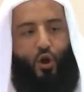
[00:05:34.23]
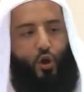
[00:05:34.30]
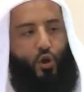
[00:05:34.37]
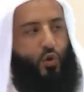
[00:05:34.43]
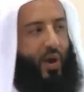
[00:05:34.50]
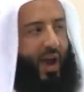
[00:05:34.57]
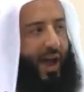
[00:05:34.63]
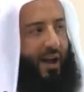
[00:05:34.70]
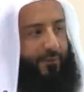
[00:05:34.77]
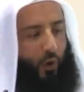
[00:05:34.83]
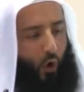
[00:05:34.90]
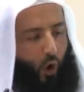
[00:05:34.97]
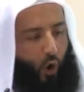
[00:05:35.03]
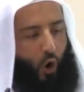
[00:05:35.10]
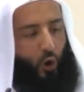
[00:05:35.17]
you
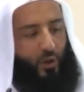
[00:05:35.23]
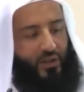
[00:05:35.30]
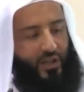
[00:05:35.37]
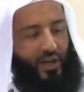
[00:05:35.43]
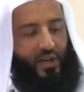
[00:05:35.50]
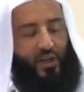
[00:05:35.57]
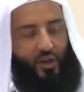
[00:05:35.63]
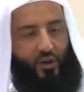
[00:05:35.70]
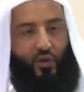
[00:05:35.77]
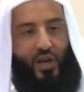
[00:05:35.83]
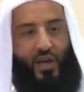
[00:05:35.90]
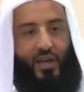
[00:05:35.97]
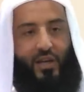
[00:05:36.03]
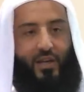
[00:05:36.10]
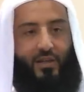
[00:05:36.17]
have all the
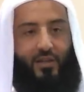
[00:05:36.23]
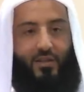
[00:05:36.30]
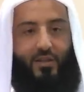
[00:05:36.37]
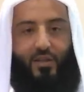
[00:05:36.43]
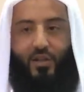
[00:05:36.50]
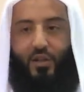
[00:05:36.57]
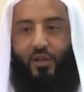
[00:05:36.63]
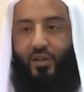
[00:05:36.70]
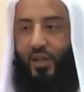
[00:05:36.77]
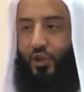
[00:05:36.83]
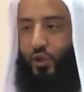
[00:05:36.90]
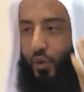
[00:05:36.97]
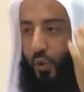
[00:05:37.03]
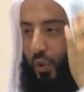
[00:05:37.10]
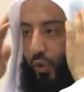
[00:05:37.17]
ingredients
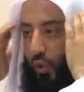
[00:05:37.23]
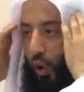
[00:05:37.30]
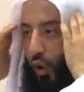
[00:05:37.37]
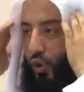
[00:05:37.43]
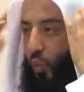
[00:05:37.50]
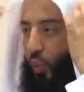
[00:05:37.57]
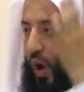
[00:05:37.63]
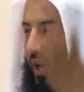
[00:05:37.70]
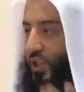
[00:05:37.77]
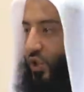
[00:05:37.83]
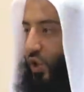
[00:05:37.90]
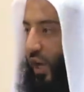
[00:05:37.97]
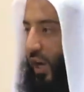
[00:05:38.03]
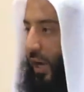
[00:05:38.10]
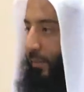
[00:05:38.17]
that you thought was
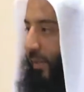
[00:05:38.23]
gonna